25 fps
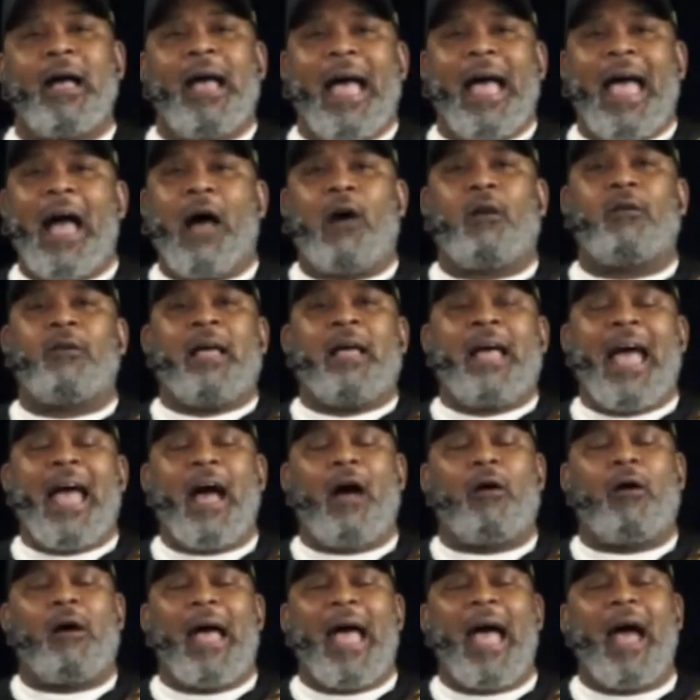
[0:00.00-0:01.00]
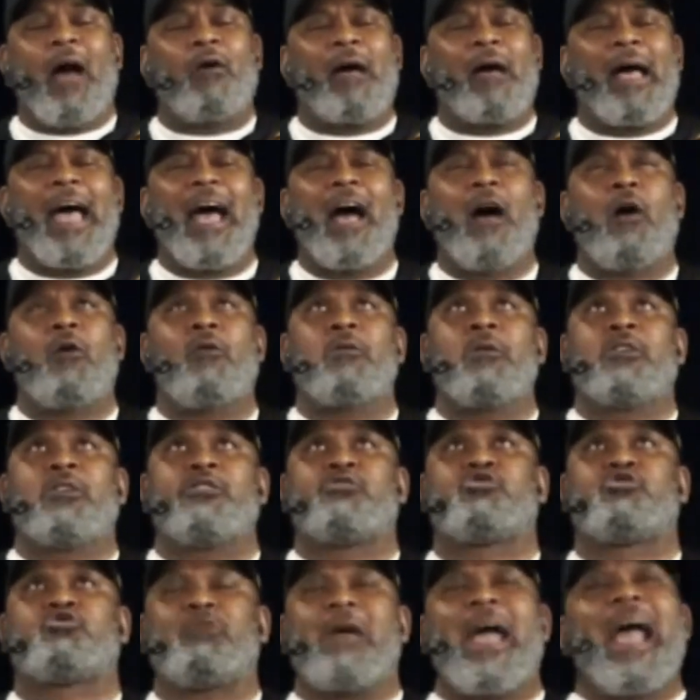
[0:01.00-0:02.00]
how
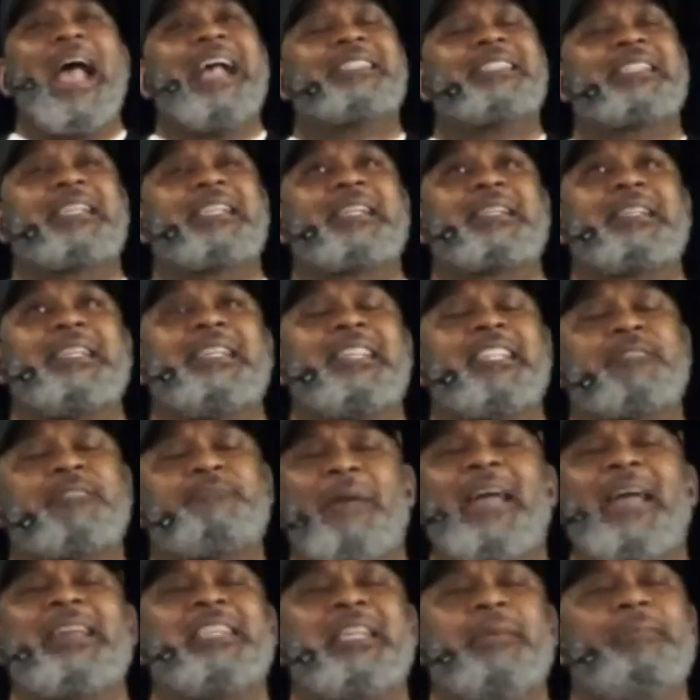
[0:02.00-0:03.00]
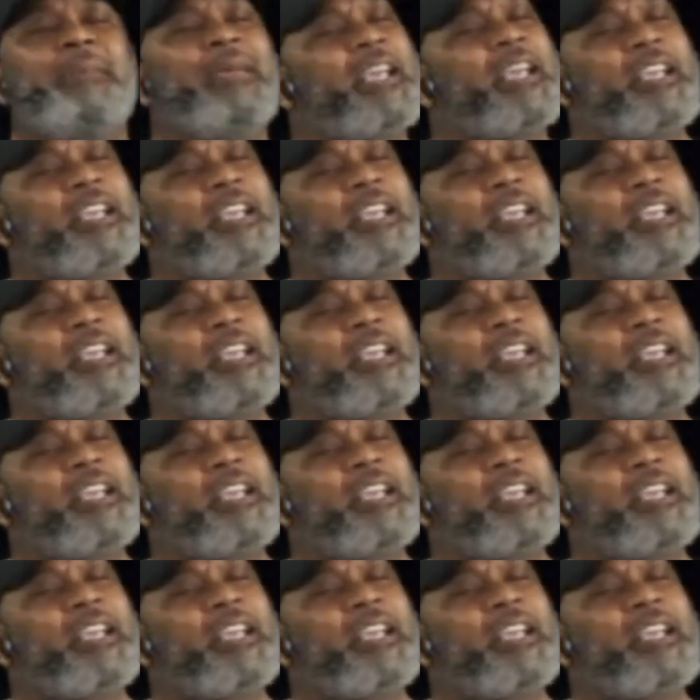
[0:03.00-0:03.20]
drastically this pandemic